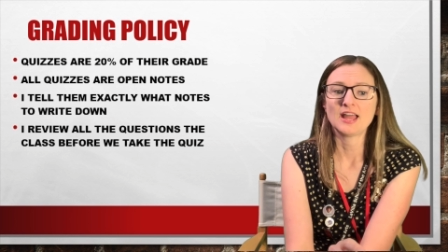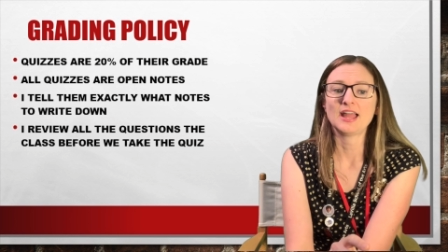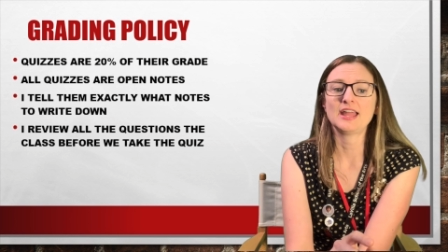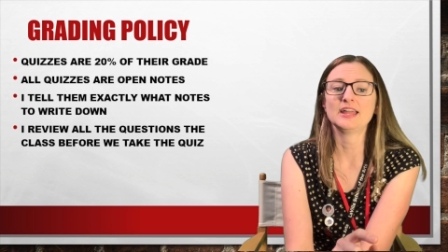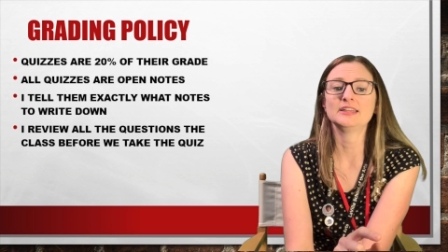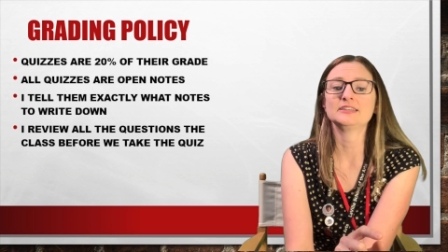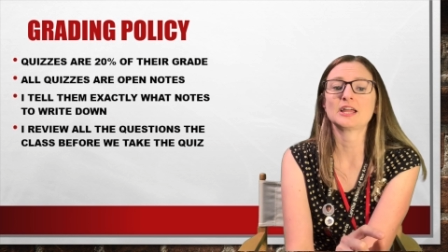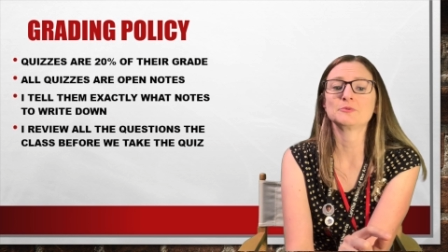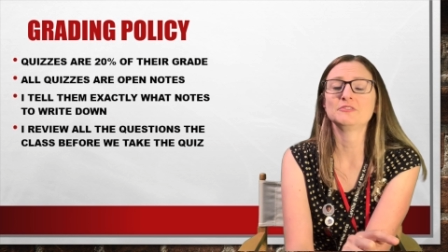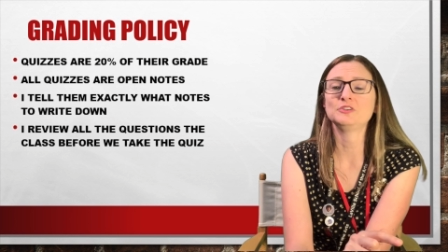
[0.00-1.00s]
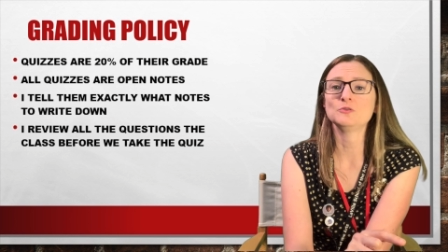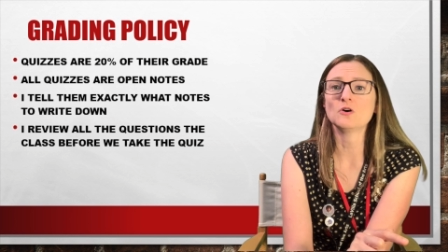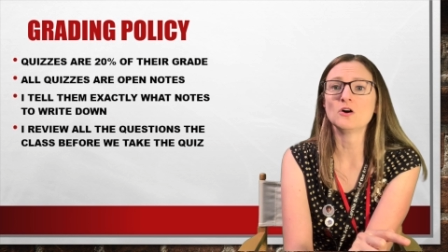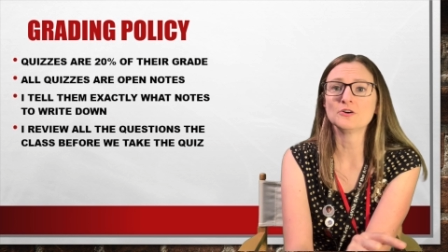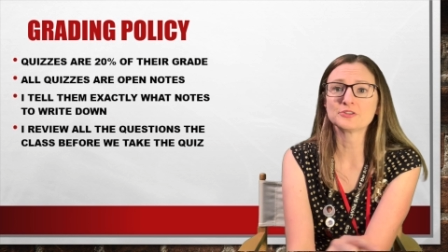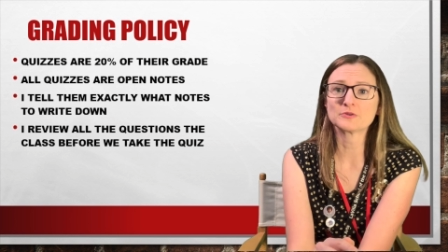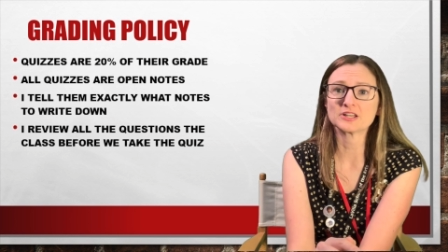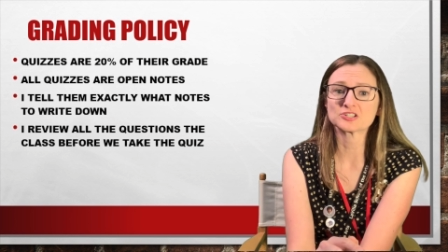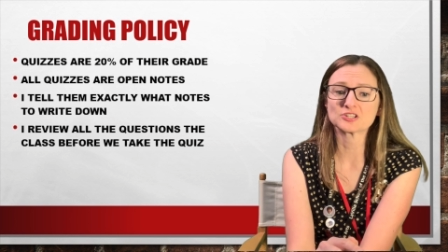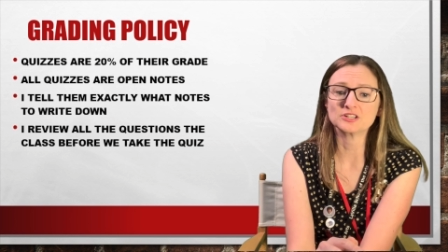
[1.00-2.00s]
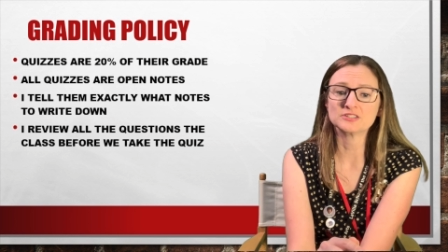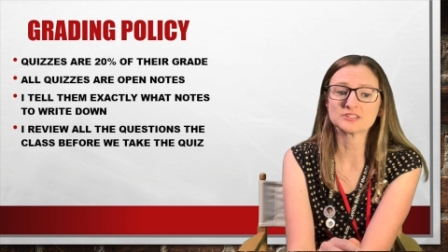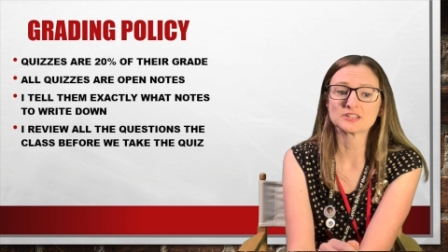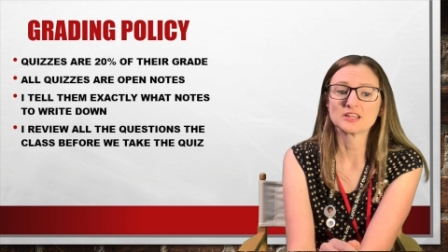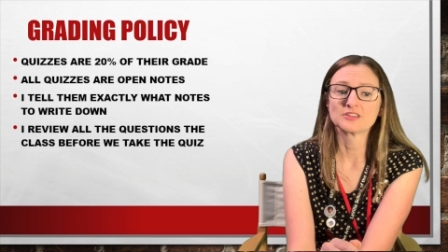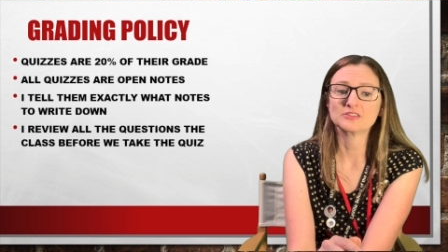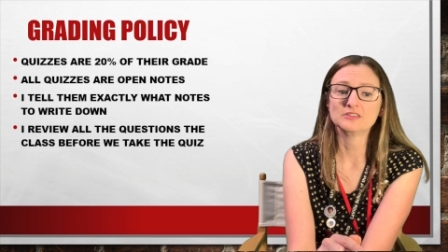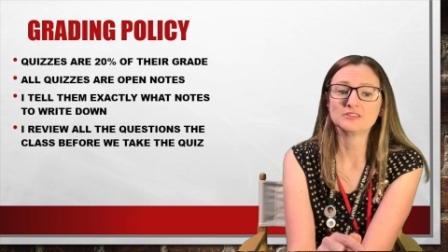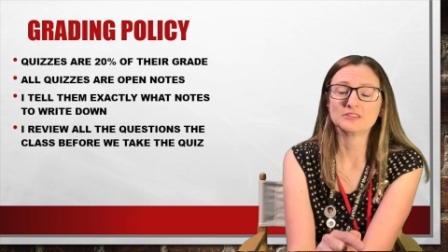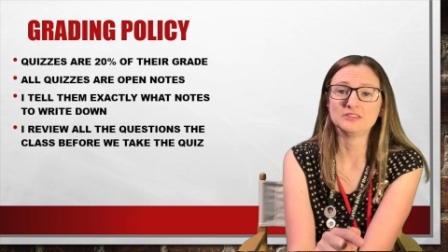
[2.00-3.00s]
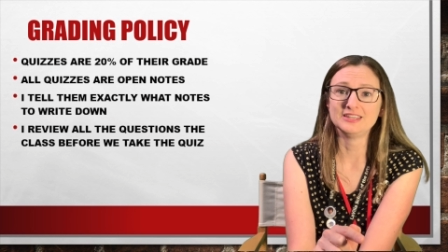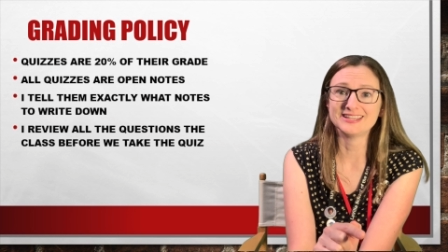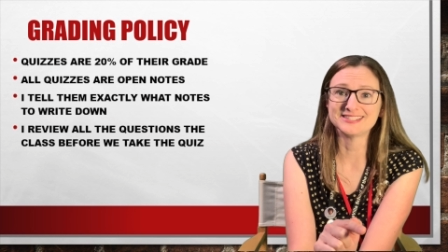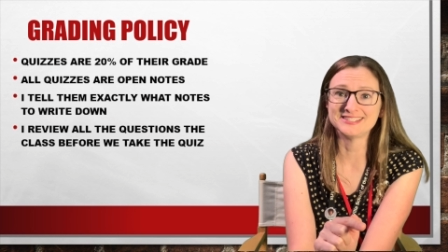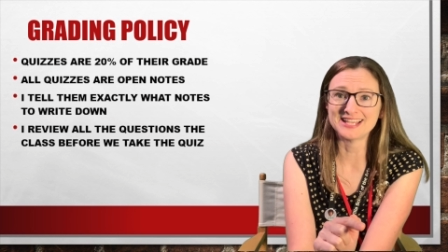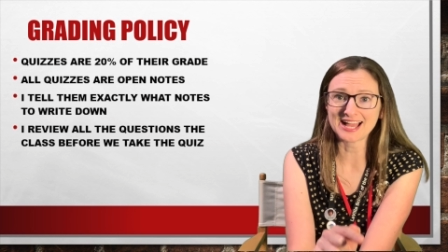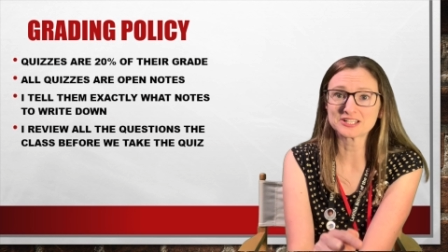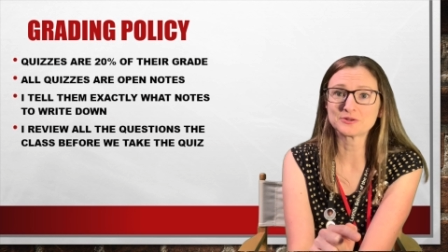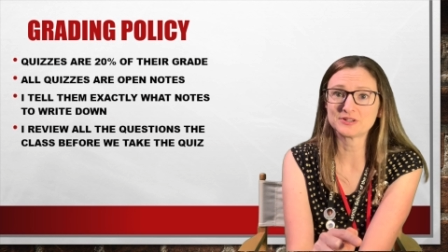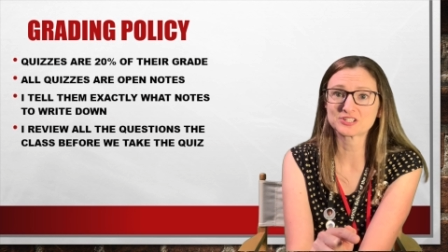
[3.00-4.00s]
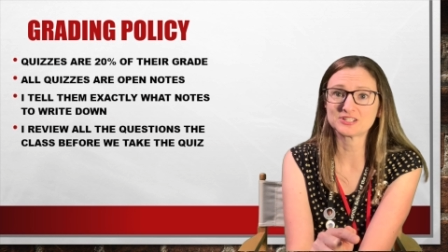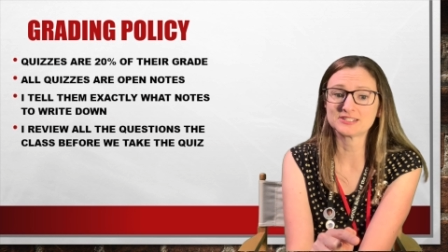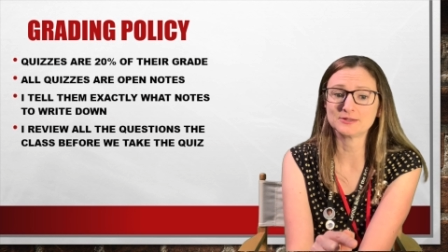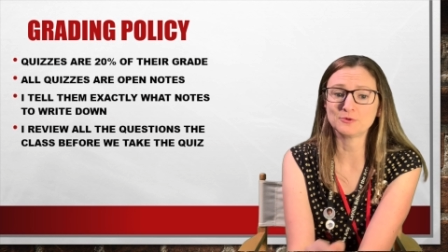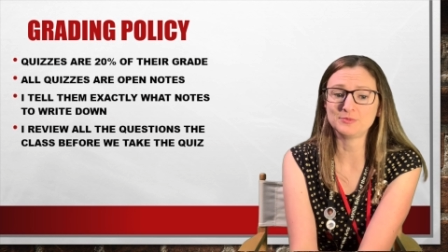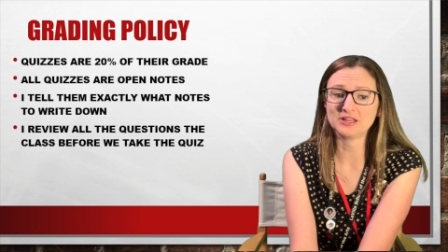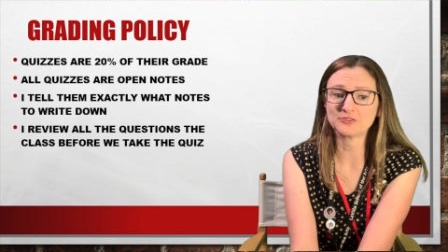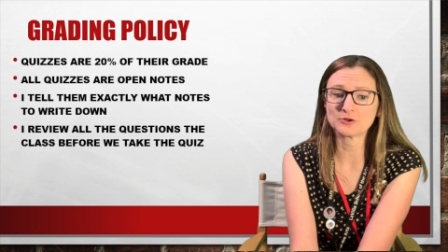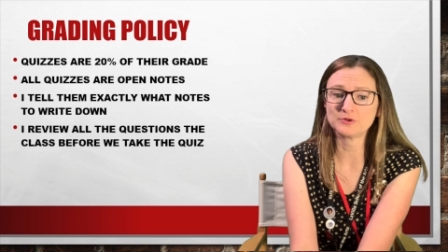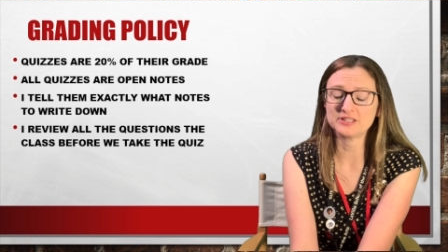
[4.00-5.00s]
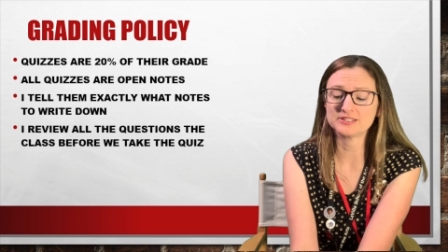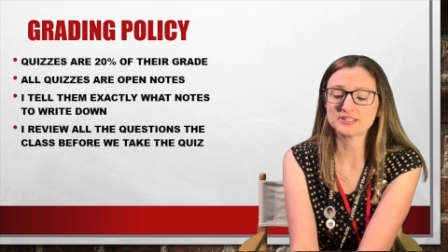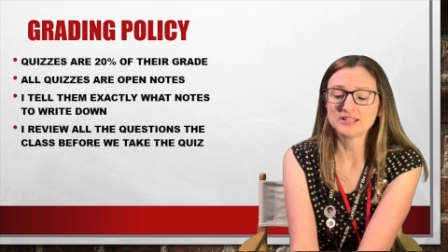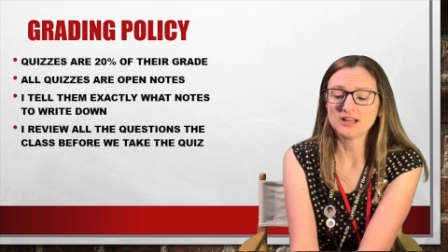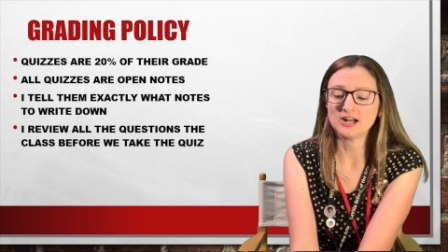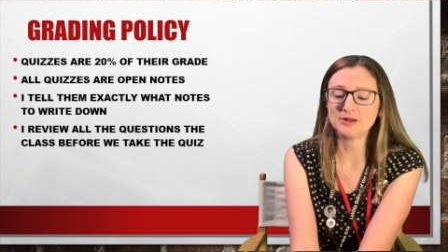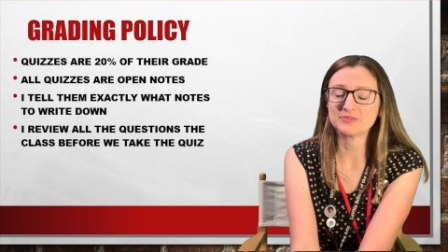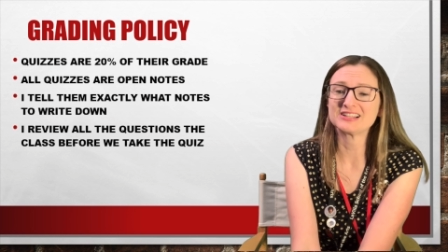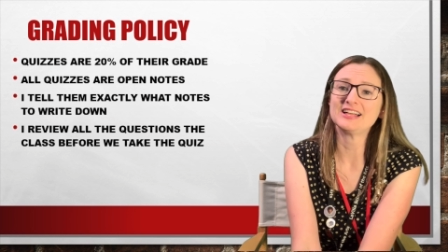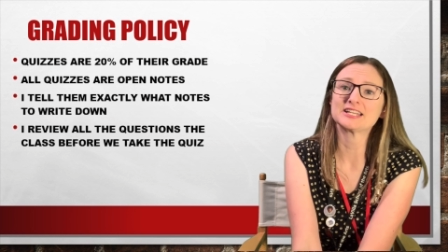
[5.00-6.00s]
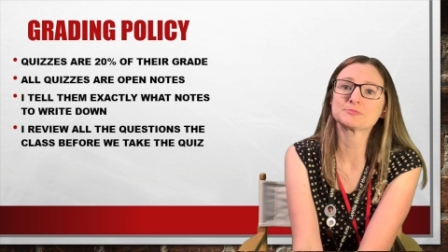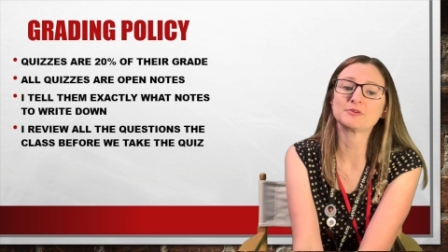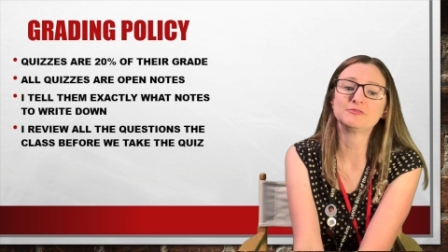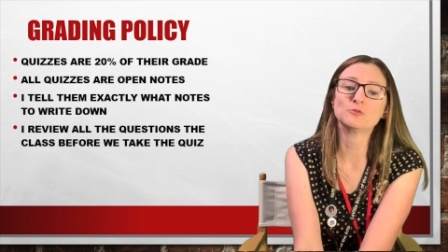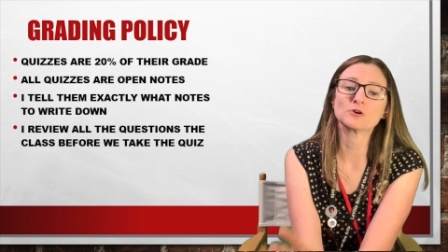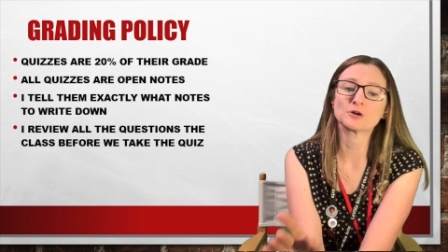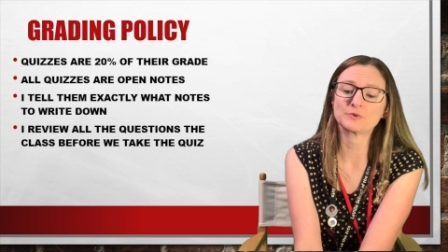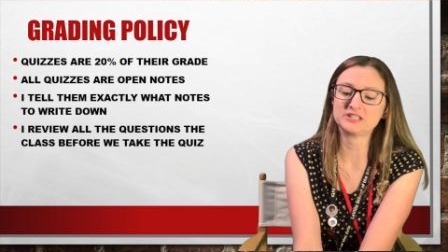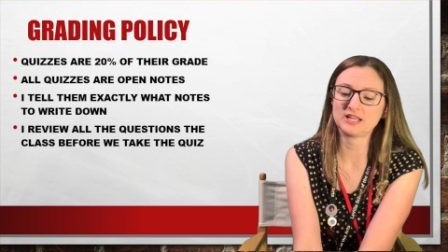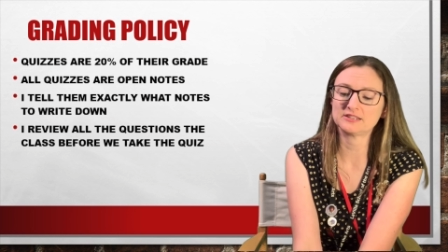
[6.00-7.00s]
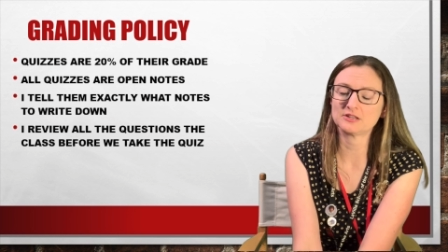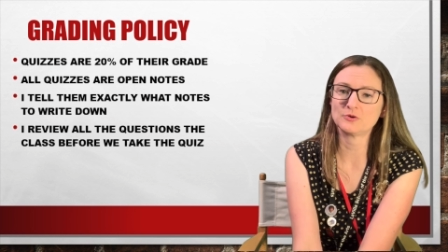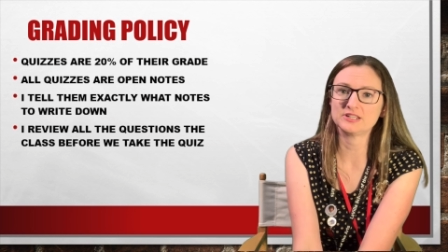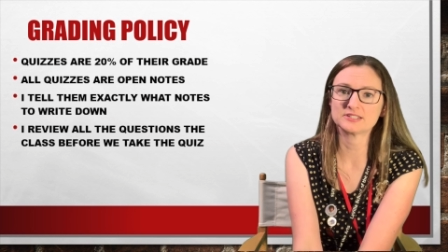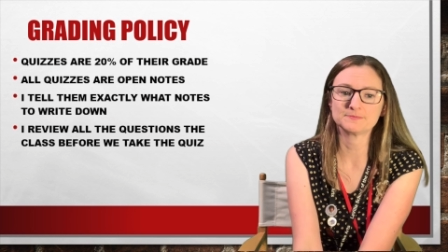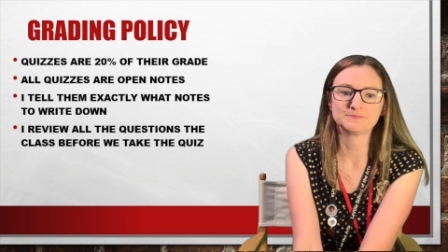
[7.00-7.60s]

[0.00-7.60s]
and I review all the questions, the exact questions that will be on the quiz, the class before we take the quiz.